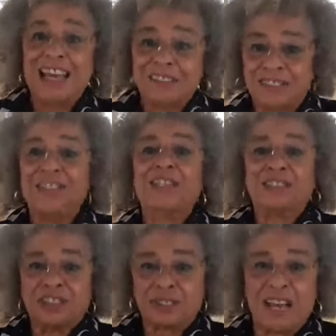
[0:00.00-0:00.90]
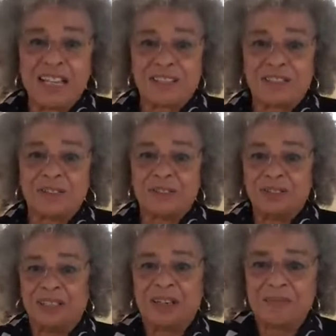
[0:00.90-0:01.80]
deaths to try
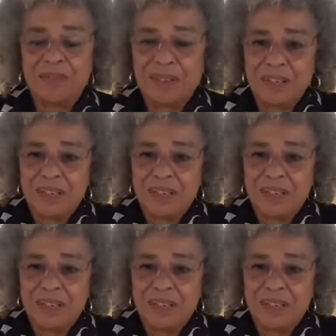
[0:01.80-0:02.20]
to